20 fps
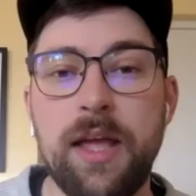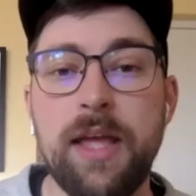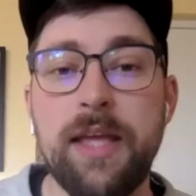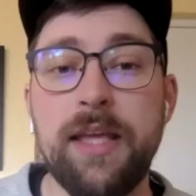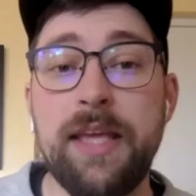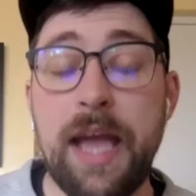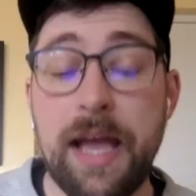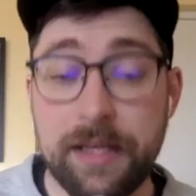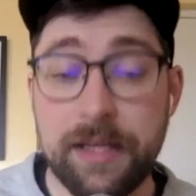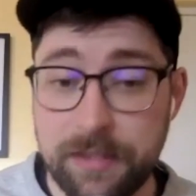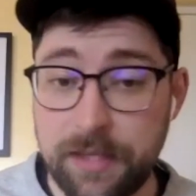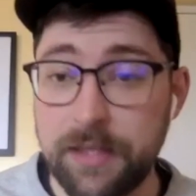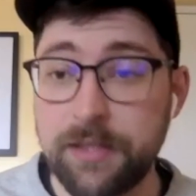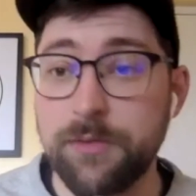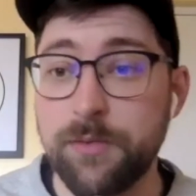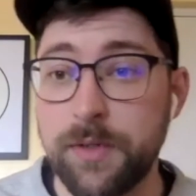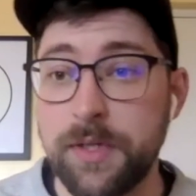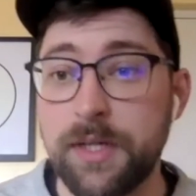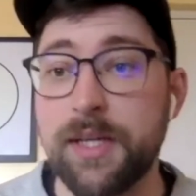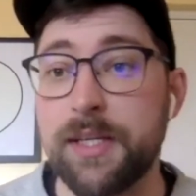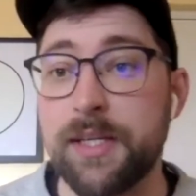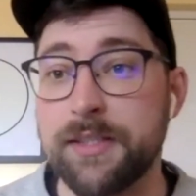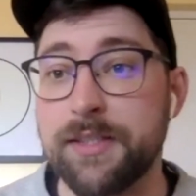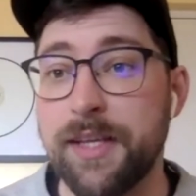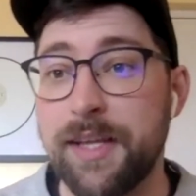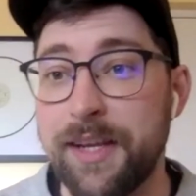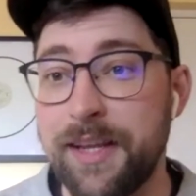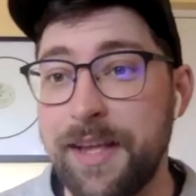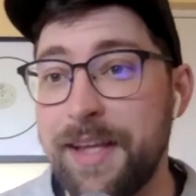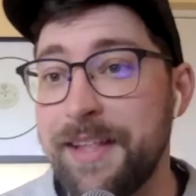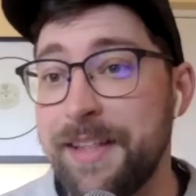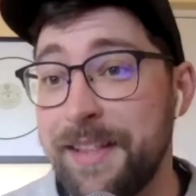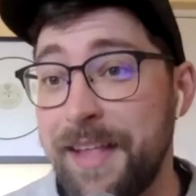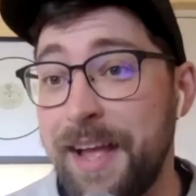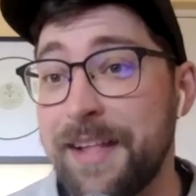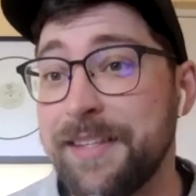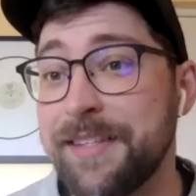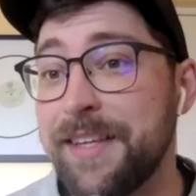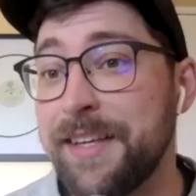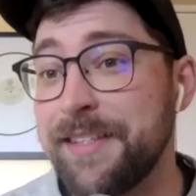Yes, that's what it is. It, in
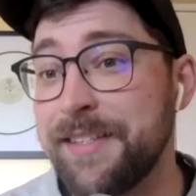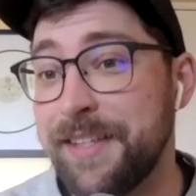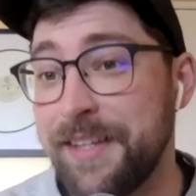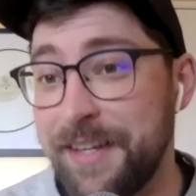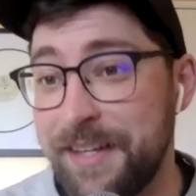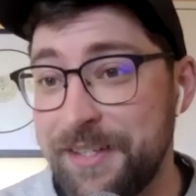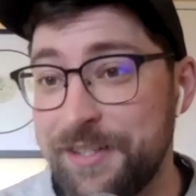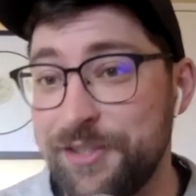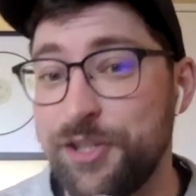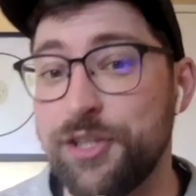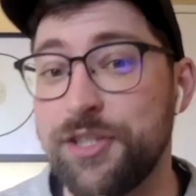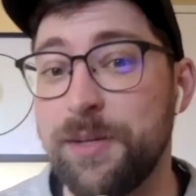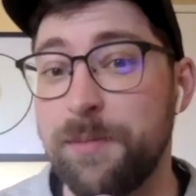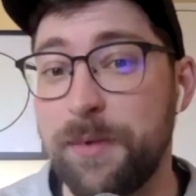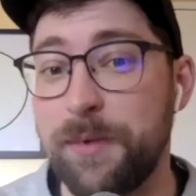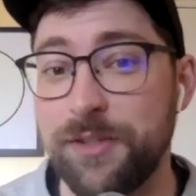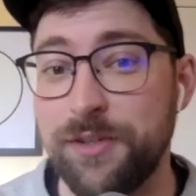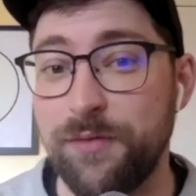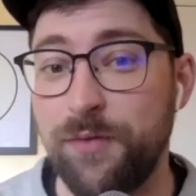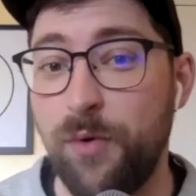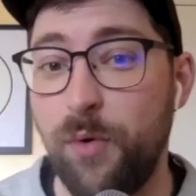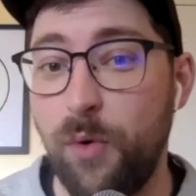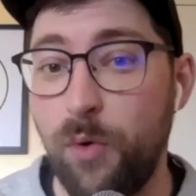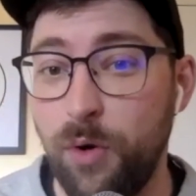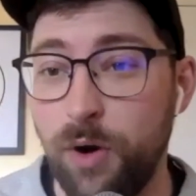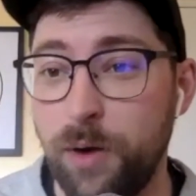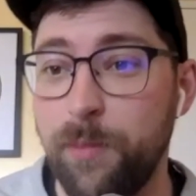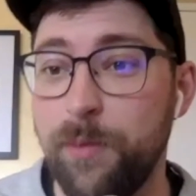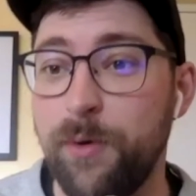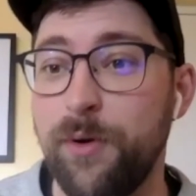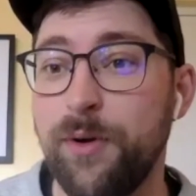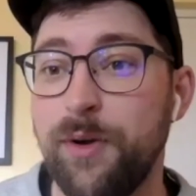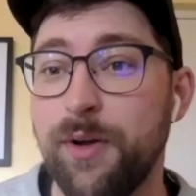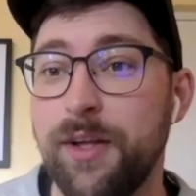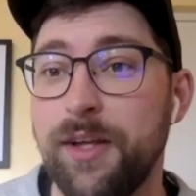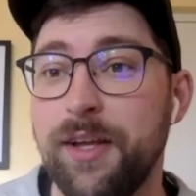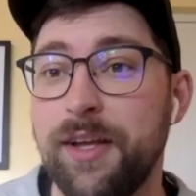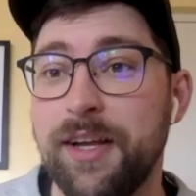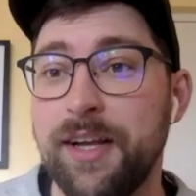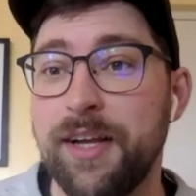that sense, it is just a bunch of horrible
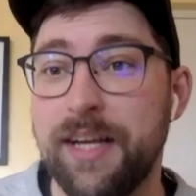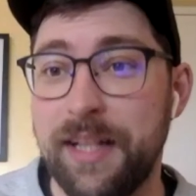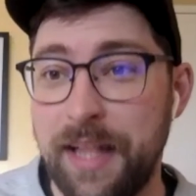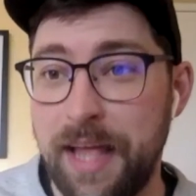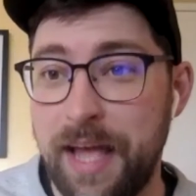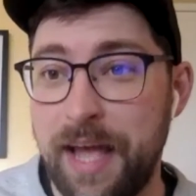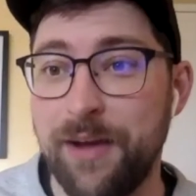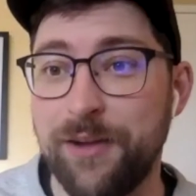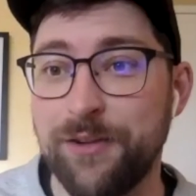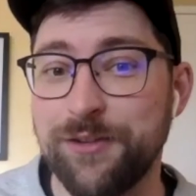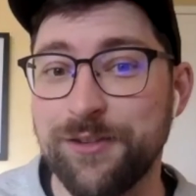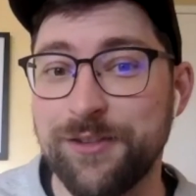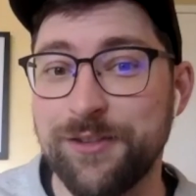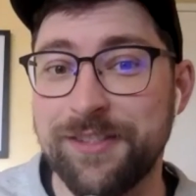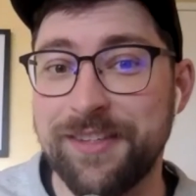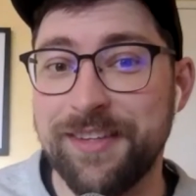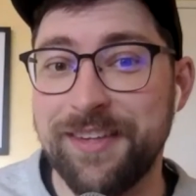clowns